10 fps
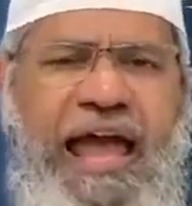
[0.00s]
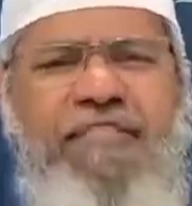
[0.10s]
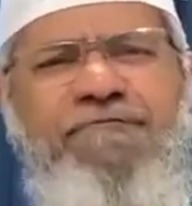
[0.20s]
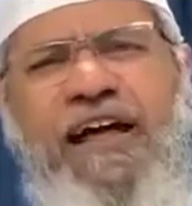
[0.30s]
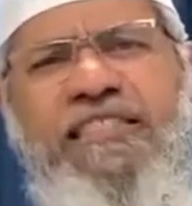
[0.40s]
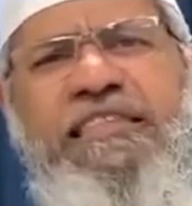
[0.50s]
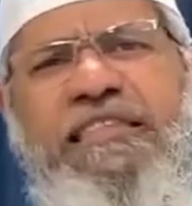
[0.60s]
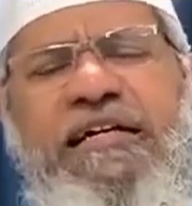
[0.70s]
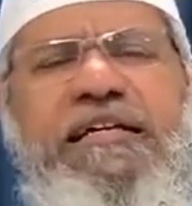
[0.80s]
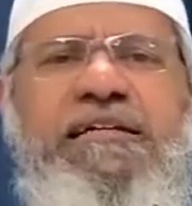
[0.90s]
As far as the
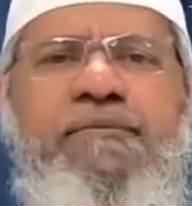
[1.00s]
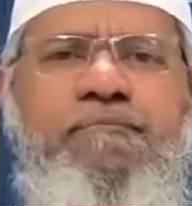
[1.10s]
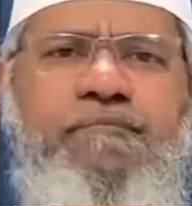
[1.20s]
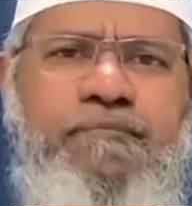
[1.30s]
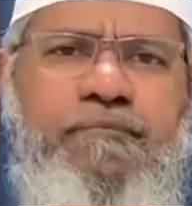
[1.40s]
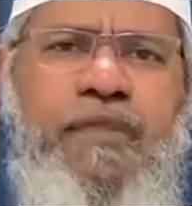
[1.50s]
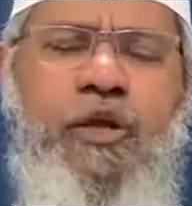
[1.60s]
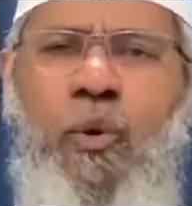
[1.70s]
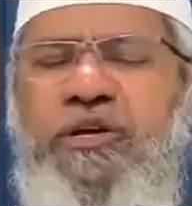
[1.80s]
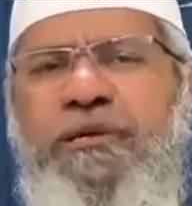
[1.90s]
third
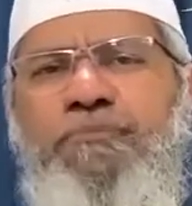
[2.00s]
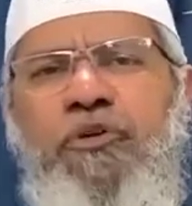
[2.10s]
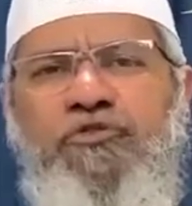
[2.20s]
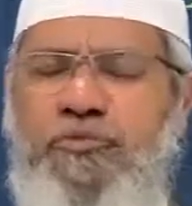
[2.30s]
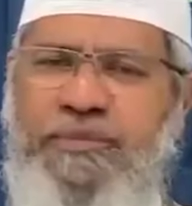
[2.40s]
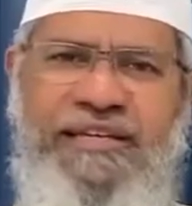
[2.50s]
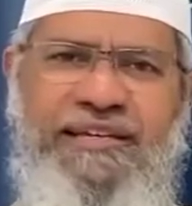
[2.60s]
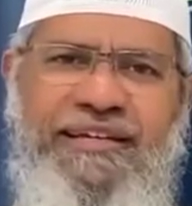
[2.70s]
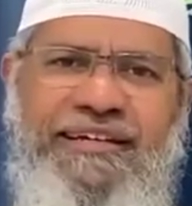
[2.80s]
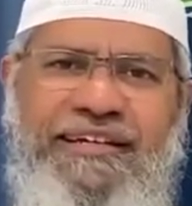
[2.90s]
question posed to
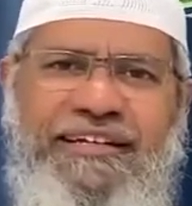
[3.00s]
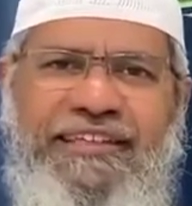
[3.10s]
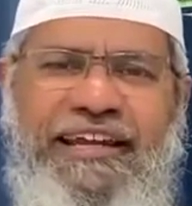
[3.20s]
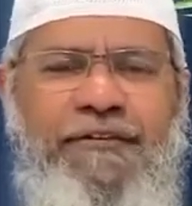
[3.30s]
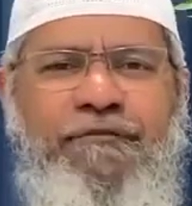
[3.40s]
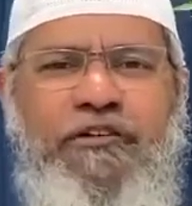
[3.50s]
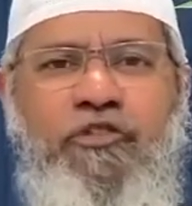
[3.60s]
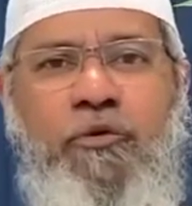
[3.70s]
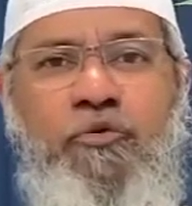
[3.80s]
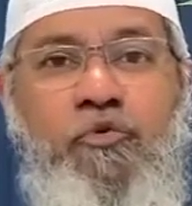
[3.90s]
me is that if it's
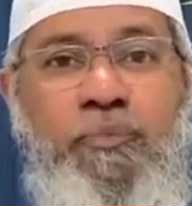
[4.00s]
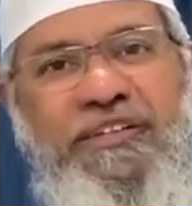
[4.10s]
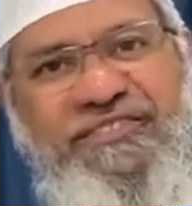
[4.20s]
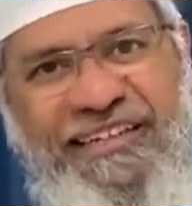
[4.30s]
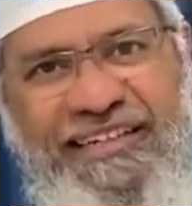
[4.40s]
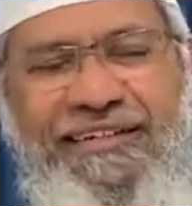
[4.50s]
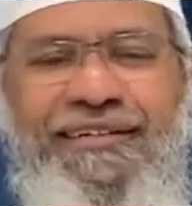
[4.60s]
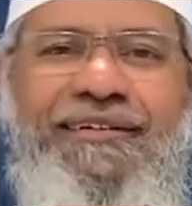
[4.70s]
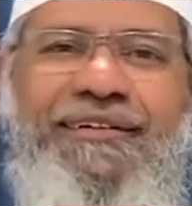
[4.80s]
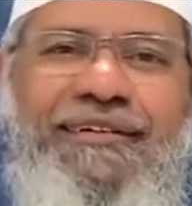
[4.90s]
not too personal,
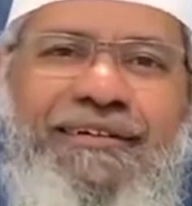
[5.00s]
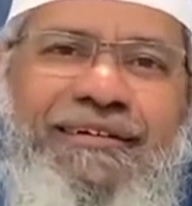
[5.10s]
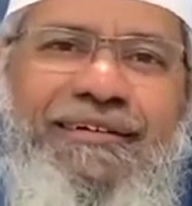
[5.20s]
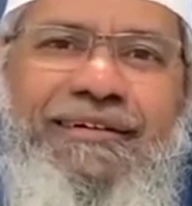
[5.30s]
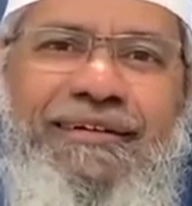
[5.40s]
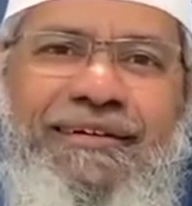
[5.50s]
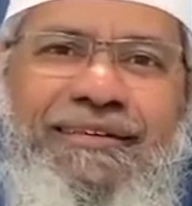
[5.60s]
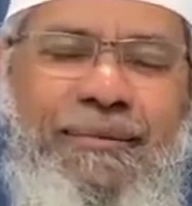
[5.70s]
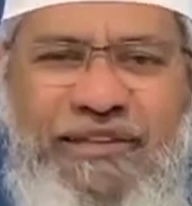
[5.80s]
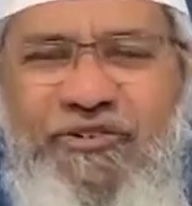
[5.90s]

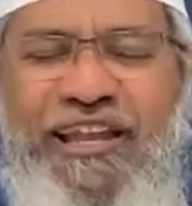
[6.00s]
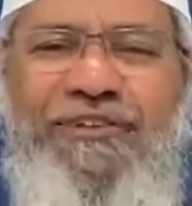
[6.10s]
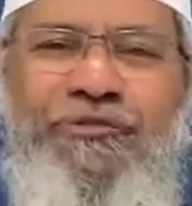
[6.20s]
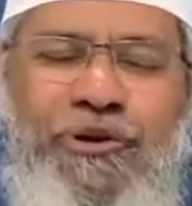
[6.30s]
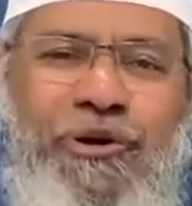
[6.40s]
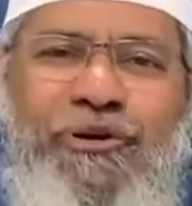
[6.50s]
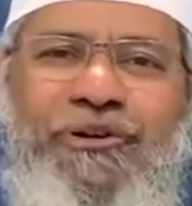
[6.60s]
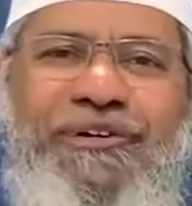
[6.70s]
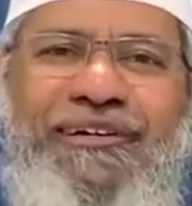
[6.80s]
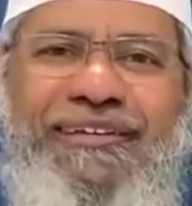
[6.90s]
the brother would like to
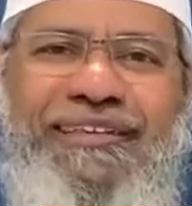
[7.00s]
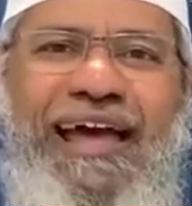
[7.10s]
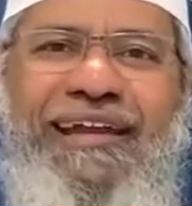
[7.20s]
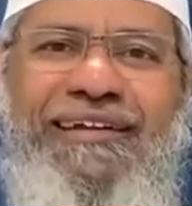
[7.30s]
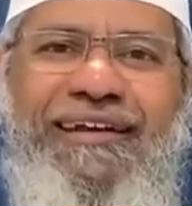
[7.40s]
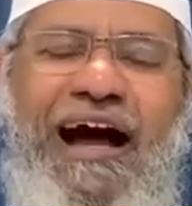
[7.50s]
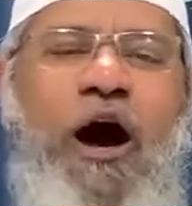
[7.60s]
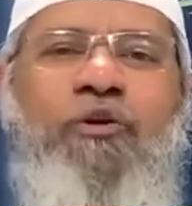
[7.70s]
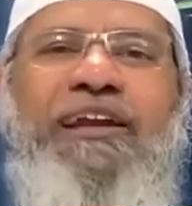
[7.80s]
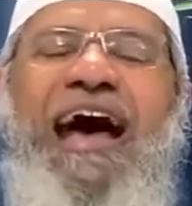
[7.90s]
know that
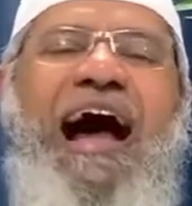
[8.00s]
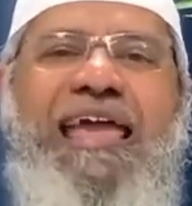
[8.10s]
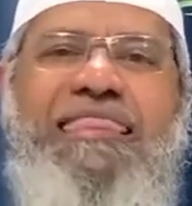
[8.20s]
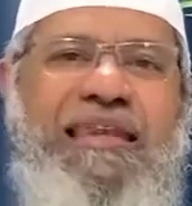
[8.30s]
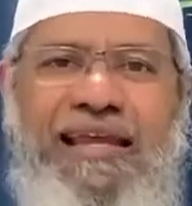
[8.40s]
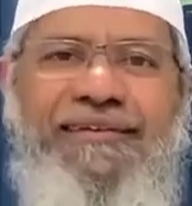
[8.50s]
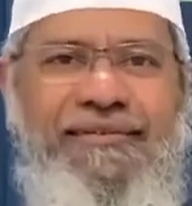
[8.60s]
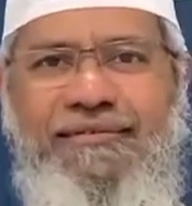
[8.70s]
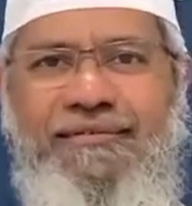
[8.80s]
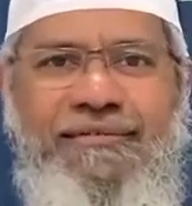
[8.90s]
how did I
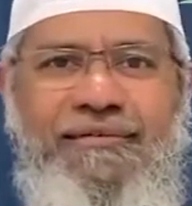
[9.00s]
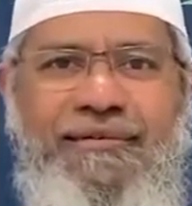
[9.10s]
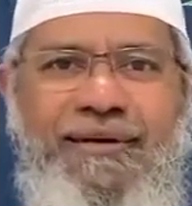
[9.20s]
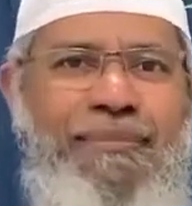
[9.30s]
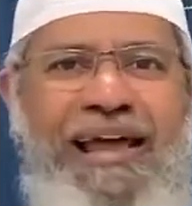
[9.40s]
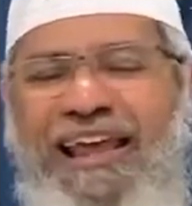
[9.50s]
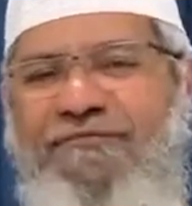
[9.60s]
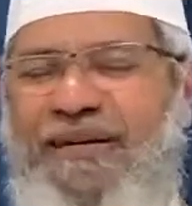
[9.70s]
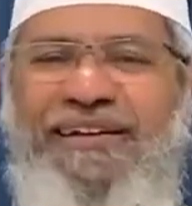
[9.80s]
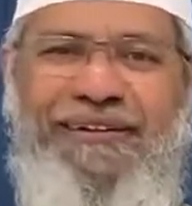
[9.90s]
select my
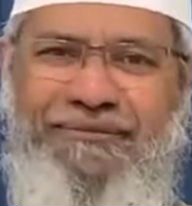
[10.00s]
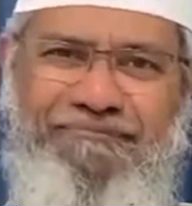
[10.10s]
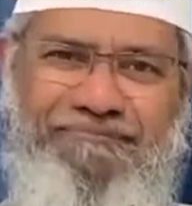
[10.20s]
life partner?